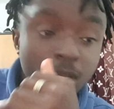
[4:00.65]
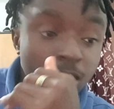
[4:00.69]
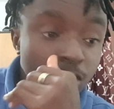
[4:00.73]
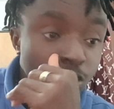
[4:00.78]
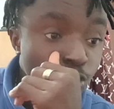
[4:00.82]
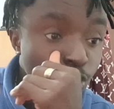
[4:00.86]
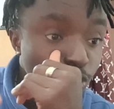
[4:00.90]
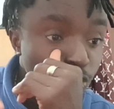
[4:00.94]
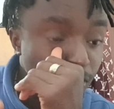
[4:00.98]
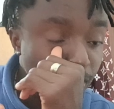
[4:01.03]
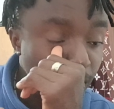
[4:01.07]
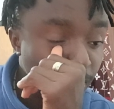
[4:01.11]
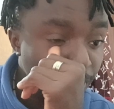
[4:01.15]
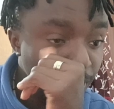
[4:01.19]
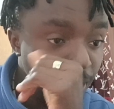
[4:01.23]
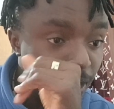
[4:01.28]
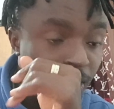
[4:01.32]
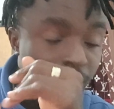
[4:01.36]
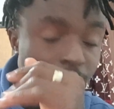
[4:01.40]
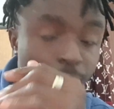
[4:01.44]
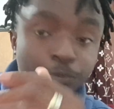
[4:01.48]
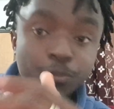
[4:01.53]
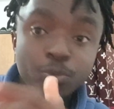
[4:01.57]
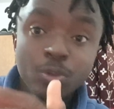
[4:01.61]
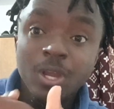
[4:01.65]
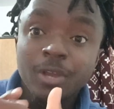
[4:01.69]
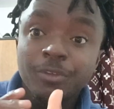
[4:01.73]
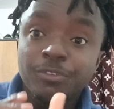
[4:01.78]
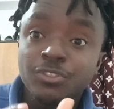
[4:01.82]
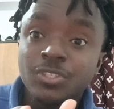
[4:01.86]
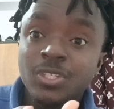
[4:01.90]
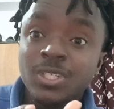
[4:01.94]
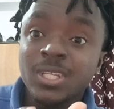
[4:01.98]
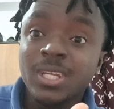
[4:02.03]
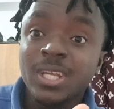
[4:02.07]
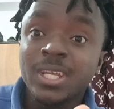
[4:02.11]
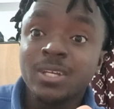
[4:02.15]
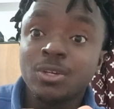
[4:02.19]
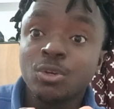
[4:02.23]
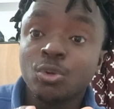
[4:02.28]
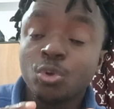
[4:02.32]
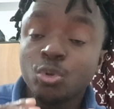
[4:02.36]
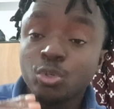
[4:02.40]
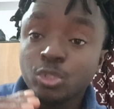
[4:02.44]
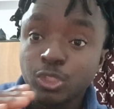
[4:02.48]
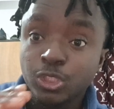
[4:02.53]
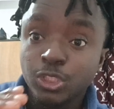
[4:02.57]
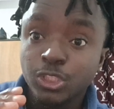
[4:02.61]
It's just like if you have seen
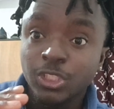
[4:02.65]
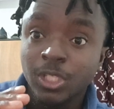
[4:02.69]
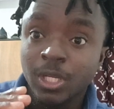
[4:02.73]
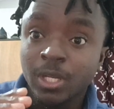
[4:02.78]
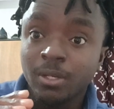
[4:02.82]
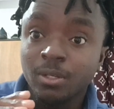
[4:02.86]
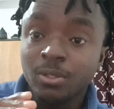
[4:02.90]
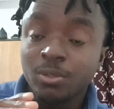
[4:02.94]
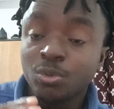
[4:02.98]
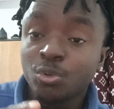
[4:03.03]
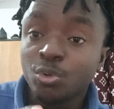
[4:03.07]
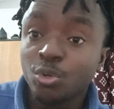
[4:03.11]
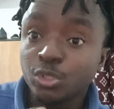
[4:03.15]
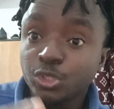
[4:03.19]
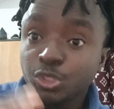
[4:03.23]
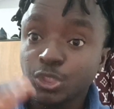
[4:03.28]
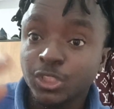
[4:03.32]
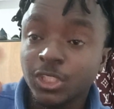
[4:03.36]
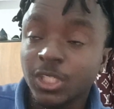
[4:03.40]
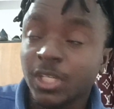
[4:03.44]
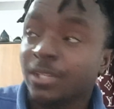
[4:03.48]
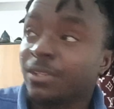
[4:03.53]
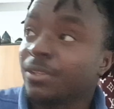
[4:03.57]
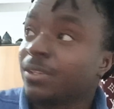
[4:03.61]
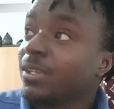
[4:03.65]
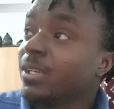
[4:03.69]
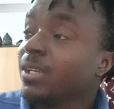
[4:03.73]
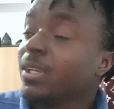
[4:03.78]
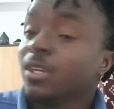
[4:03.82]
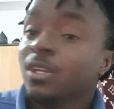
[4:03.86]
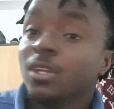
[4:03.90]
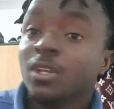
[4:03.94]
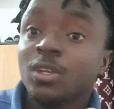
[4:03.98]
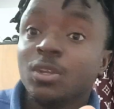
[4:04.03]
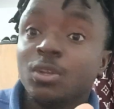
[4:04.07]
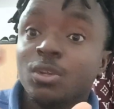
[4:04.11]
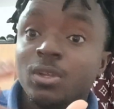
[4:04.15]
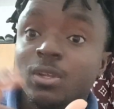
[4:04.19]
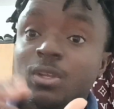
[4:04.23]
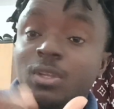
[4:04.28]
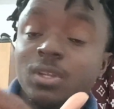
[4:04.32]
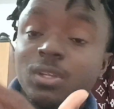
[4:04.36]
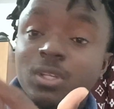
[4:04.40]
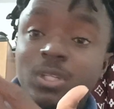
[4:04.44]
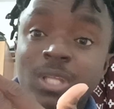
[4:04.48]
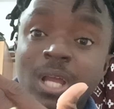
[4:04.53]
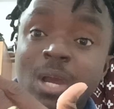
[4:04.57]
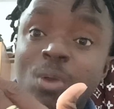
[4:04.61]
Russia,
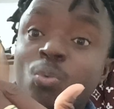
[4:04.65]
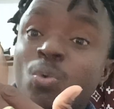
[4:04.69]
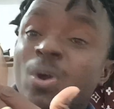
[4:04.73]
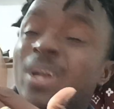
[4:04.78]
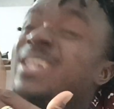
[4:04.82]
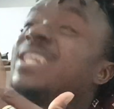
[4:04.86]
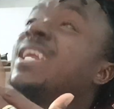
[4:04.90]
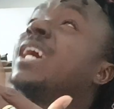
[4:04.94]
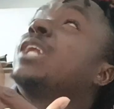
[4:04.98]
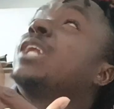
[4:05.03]
that one